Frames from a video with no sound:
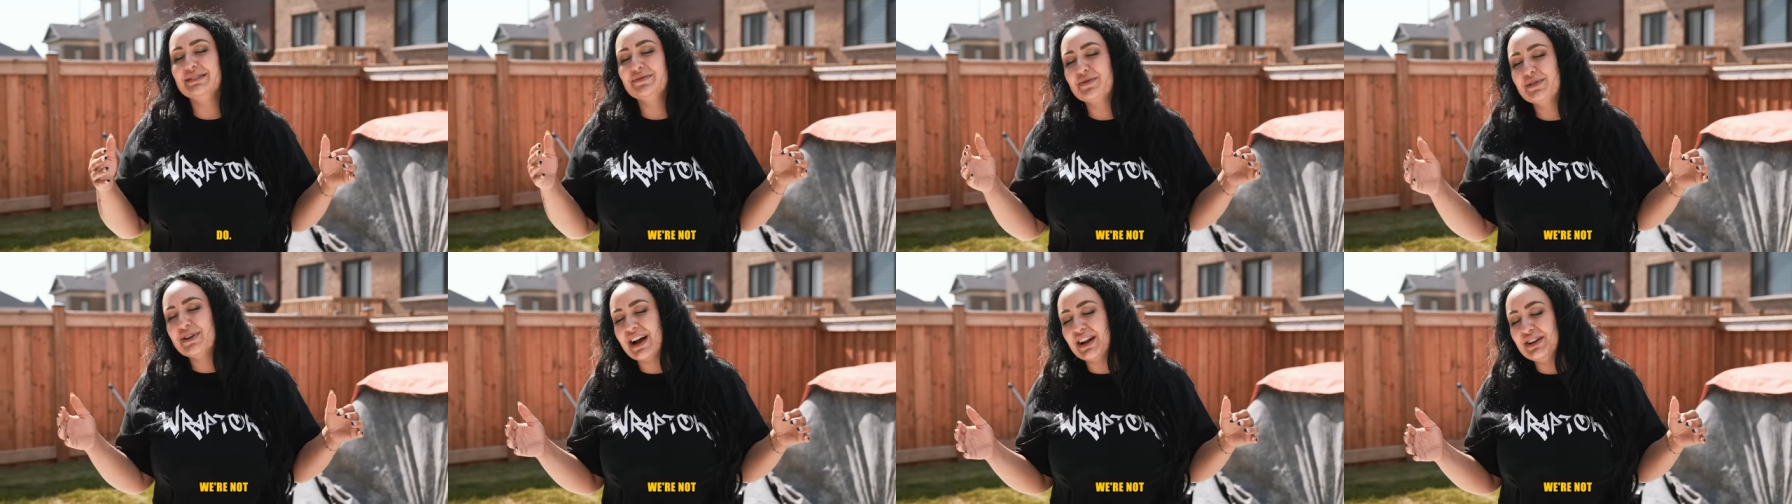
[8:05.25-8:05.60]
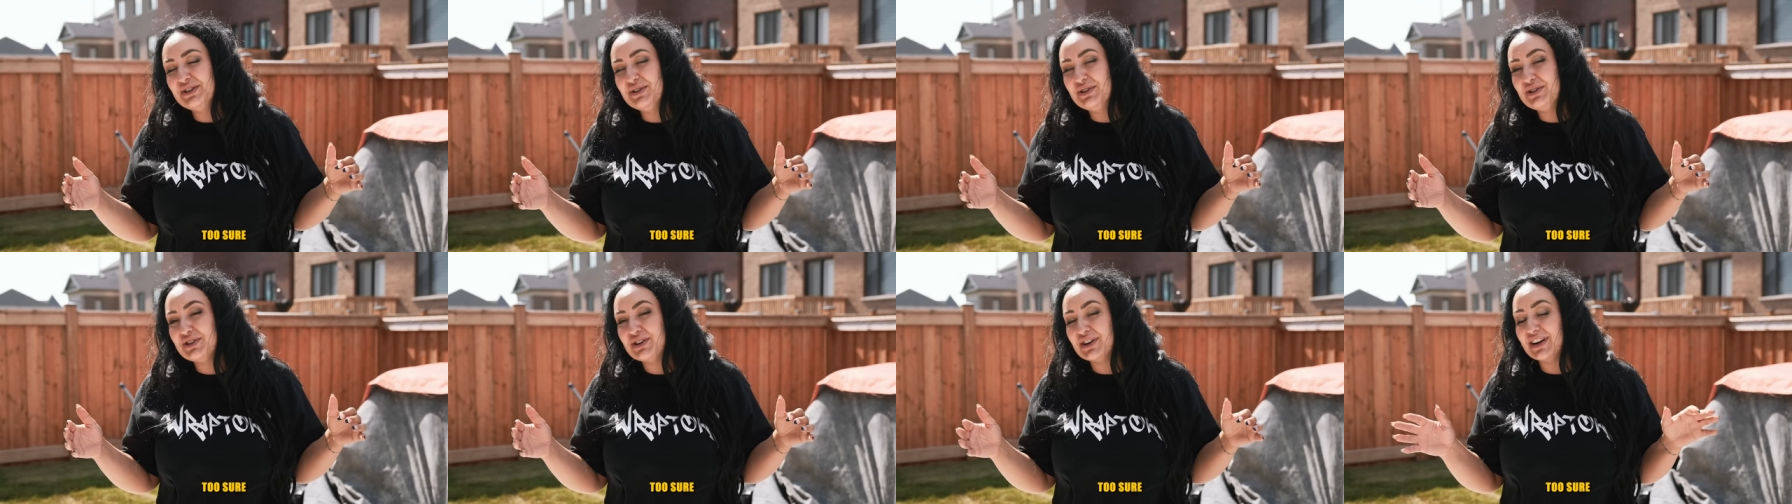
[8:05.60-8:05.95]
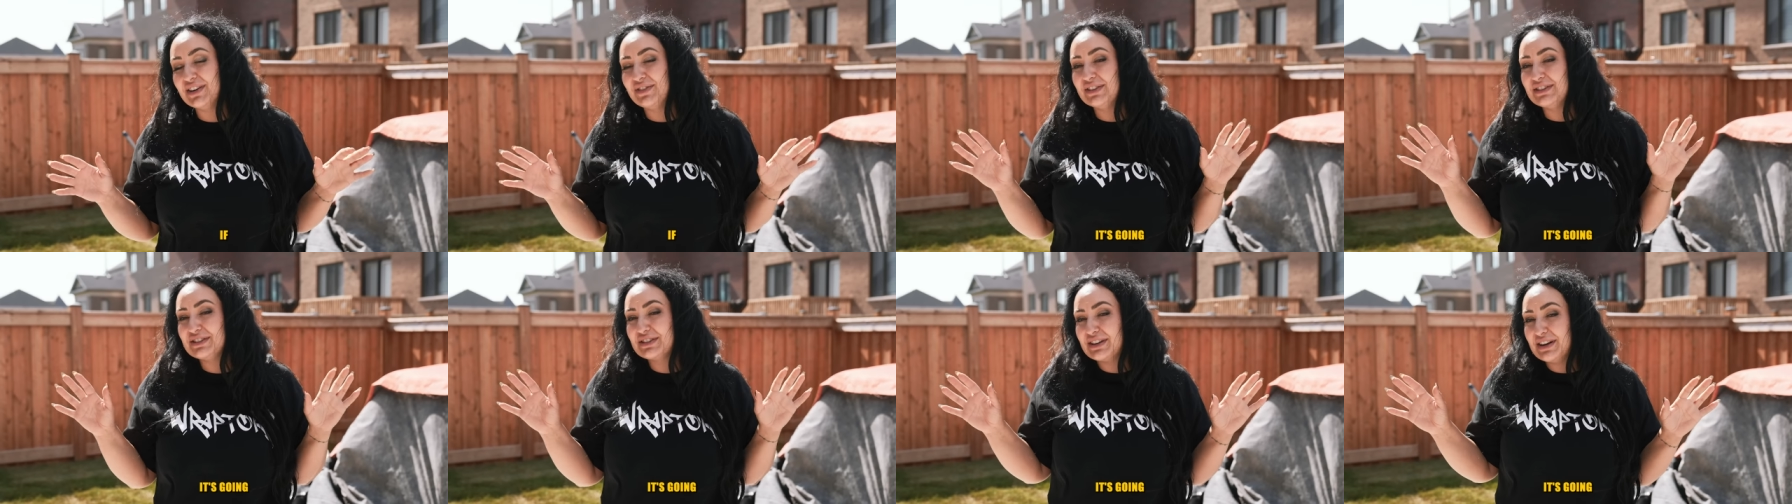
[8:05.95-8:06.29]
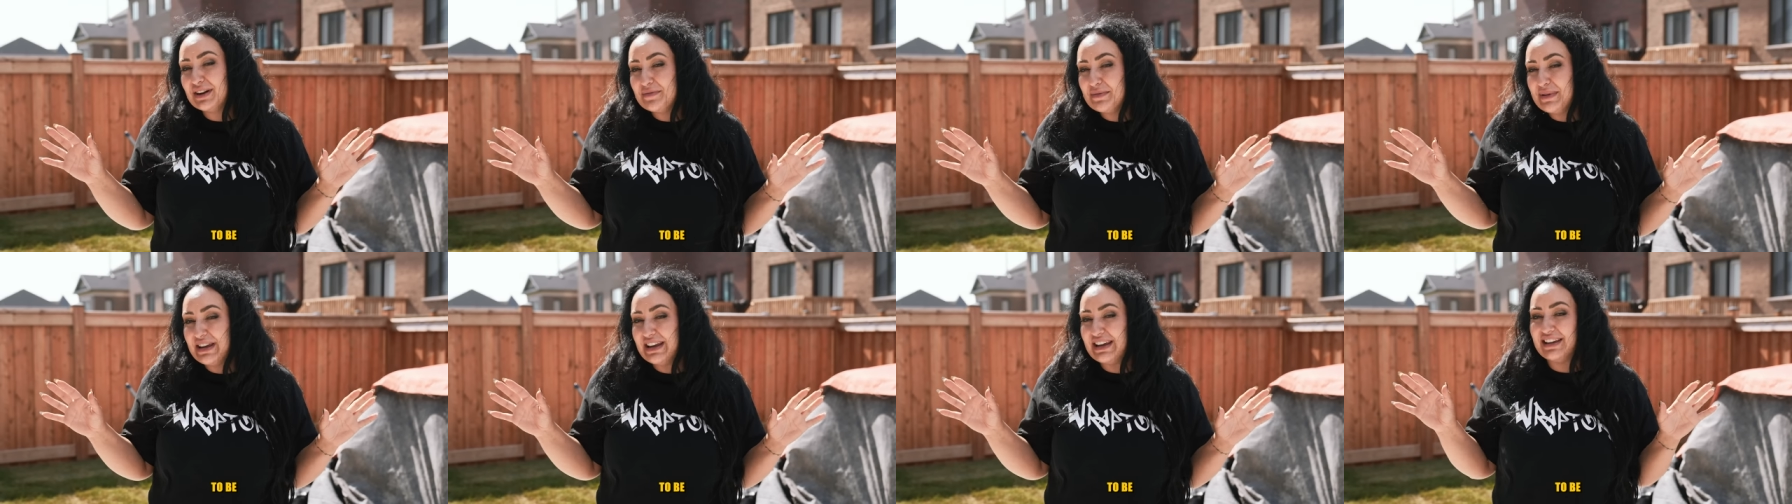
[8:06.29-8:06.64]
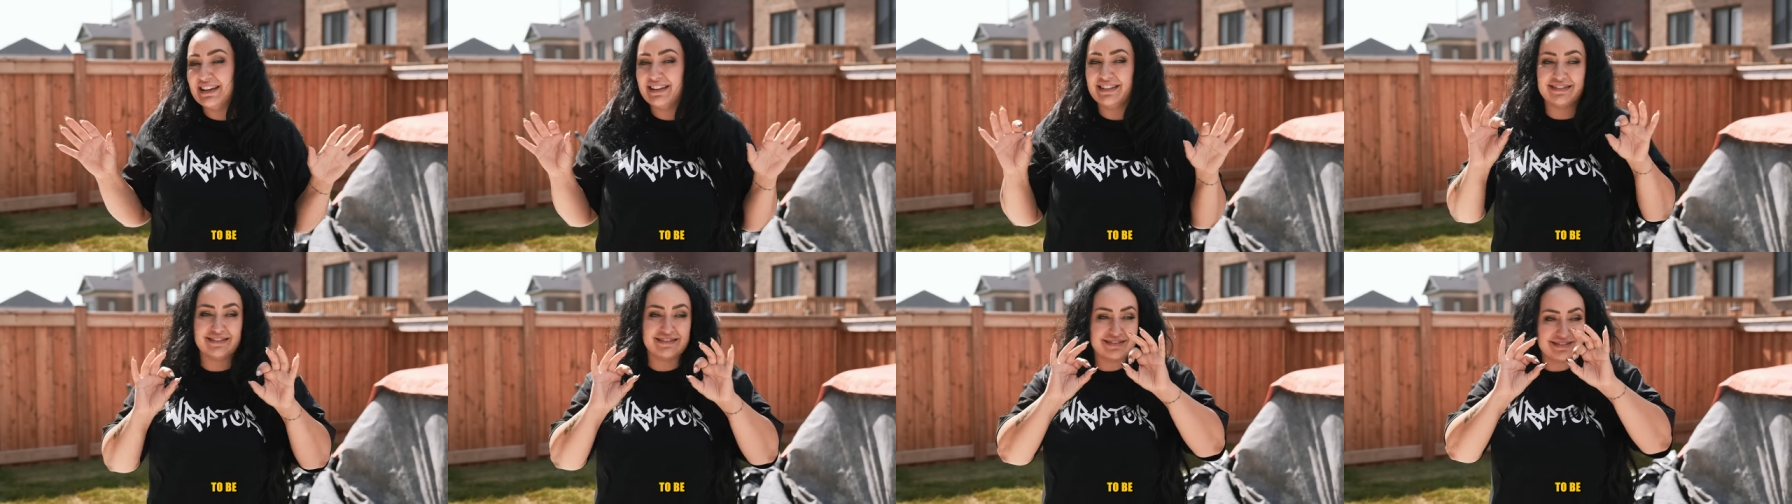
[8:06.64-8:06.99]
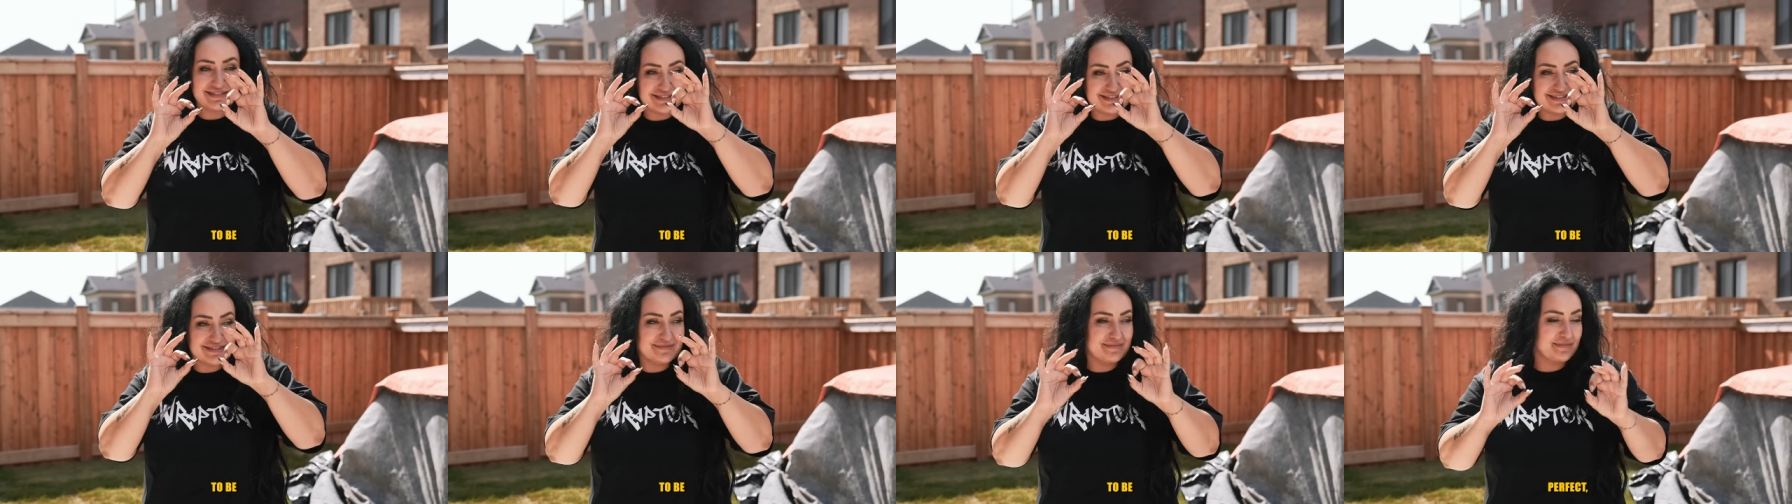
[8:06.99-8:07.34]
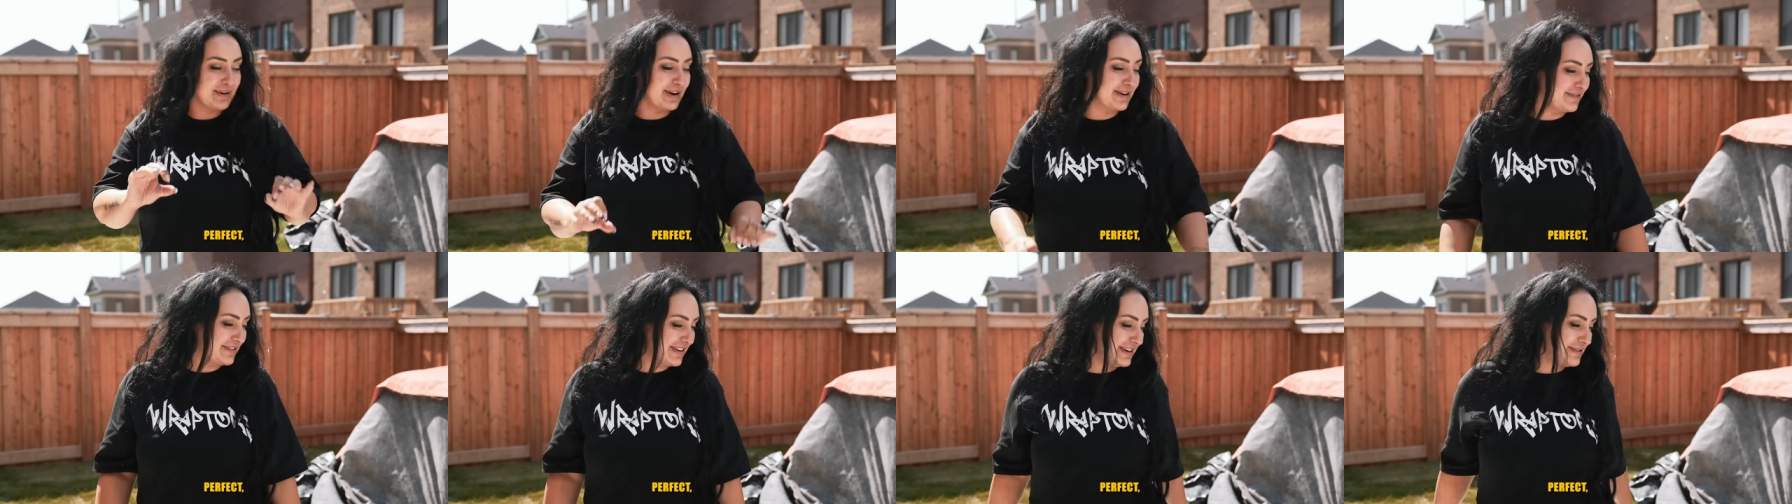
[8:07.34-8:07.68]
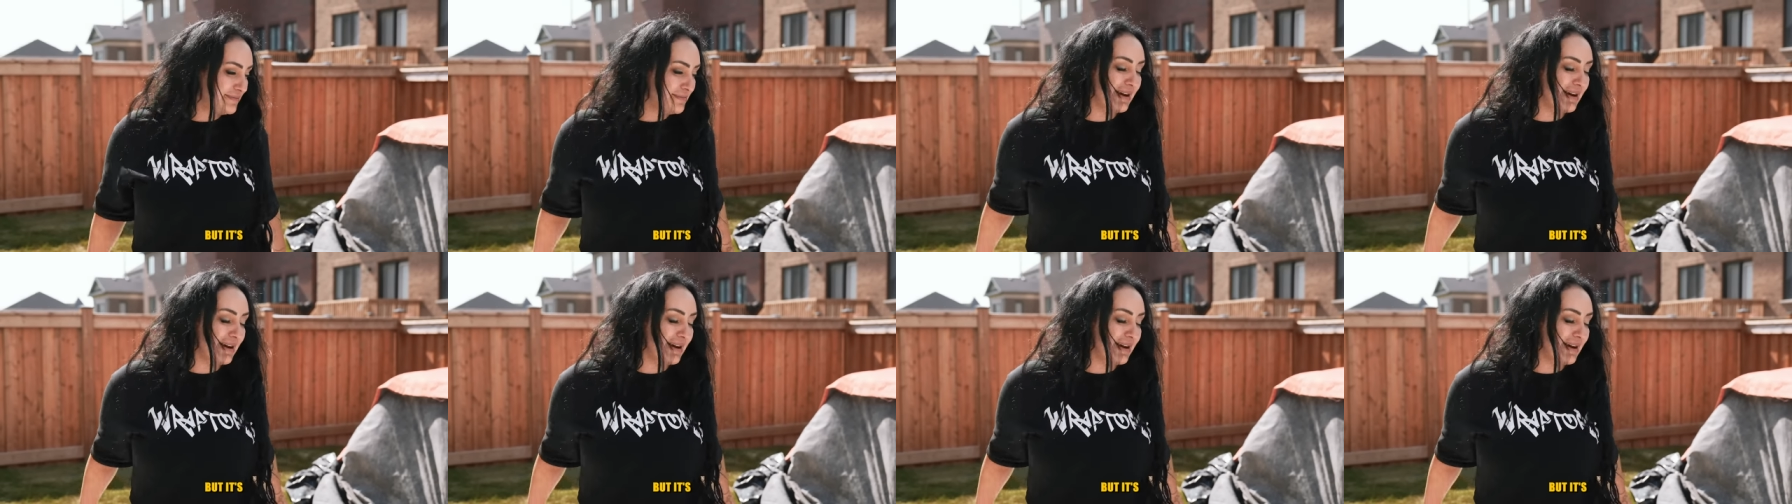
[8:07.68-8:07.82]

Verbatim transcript: We're not too sure if it's gonna be perfect,